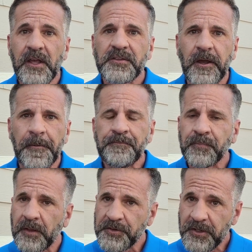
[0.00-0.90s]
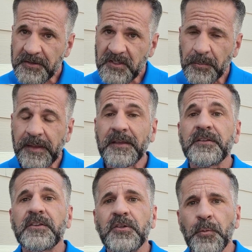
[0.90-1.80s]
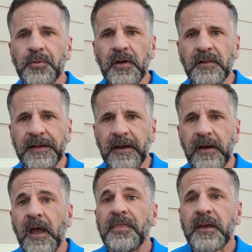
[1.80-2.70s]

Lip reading: So just to be super clear,